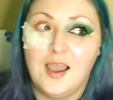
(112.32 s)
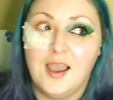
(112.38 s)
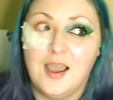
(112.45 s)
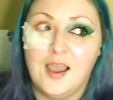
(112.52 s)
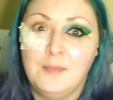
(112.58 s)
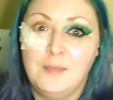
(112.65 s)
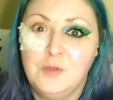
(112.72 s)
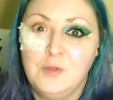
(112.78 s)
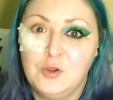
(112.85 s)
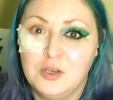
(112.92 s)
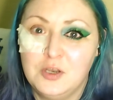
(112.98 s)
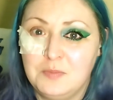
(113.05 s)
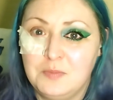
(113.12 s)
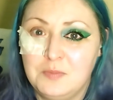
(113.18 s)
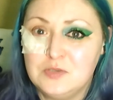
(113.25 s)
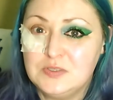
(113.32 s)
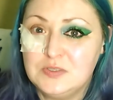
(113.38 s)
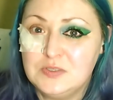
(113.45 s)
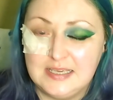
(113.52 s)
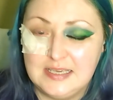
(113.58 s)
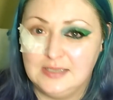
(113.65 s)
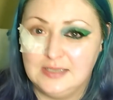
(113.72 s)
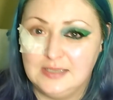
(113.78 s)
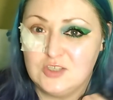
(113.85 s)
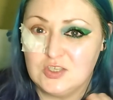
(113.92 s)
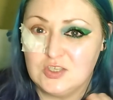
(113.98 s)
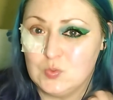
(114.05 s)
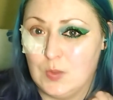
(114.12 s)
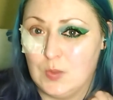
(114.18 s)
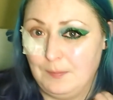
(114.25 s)
I'm not going to be using
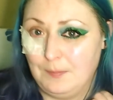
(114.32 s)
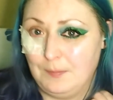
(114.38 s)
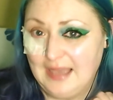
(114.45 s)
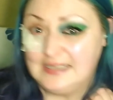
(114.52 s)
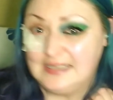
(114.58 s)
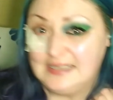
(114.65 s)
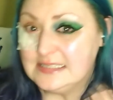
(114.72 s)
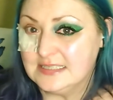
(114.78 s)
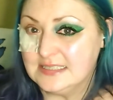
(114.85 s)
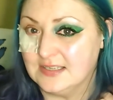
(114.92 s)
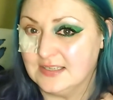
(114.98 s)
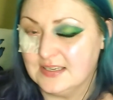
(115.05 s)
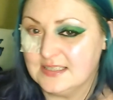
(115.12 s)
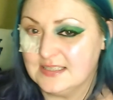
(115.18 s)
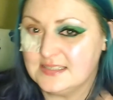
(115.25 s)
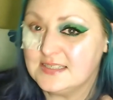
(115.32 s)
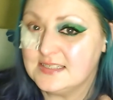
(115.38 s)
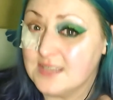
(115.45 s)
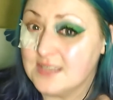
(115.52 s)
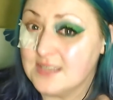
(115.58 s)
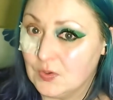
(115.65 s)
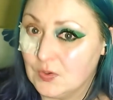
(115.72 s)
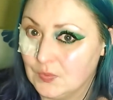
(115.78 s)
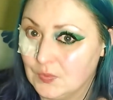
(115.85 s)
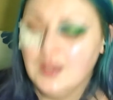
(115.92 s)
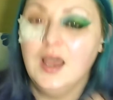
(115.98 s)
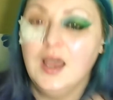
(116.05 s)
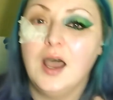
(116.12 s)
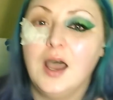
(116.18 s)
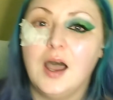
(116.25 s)
just one palette tonight, so
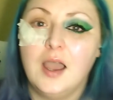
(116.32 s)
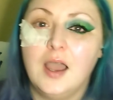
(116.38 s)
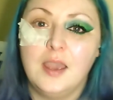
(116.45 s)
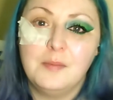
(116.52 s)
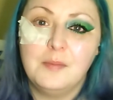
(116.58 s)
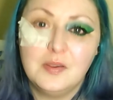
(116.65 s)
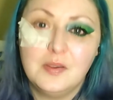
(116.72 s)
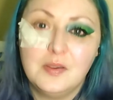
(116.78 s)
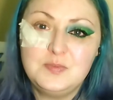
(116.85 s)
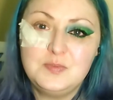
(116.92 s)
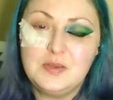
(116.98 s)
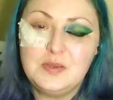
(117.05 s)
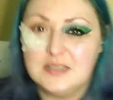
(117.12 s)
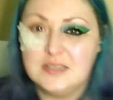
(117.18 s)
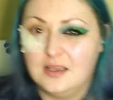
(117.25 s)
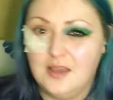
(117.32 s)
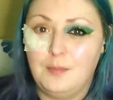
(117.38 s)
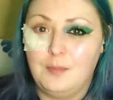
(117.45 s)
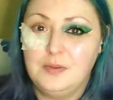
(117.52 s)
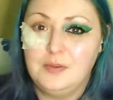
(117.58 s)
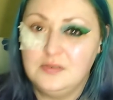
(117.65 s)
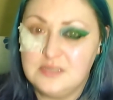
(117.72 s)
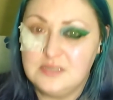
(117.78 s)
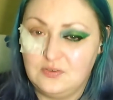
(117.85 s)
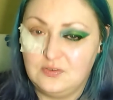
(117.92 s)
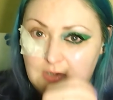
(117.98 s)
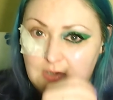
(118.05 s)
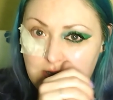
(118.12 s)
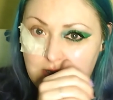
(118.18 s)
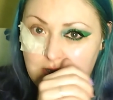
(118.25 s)
I am going to be using a couple of
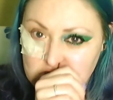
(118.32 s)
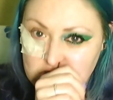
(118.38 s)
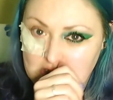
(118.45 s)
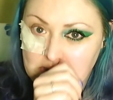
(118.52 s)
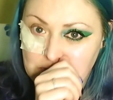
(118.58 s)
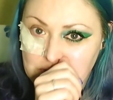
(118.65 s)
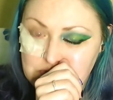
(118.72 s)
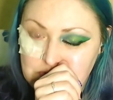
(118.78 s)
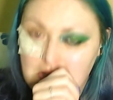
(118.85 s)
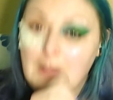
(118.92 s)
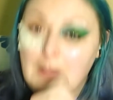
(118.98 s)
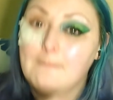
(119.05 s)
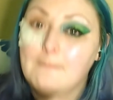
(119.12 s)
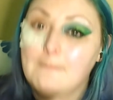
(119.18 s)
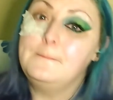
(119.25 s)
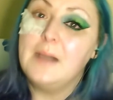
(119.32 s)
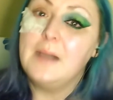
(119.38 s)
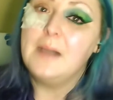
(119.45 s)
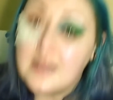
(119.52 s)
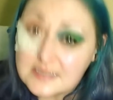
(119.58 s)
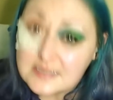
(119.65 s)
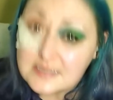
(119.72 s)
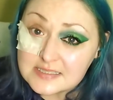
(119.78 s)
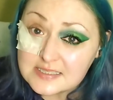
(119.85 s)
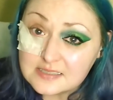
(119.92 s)
different eyeshadows, but